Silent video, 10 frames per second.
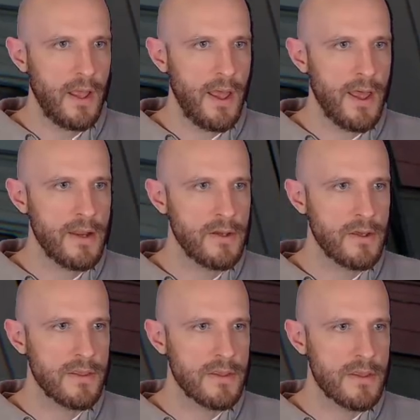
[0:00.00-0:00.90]
And look
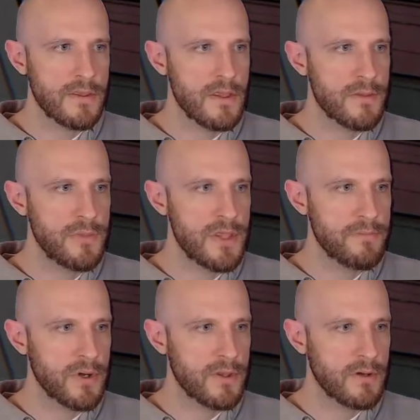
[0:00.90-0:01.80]
at this. These
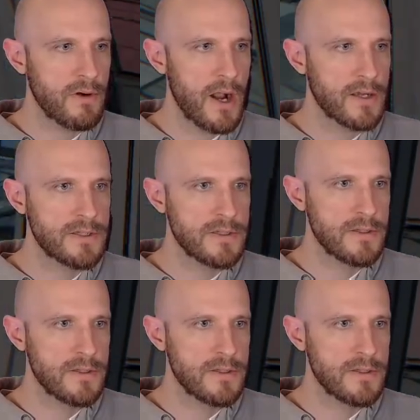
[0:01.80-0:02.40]
bricks are cracked.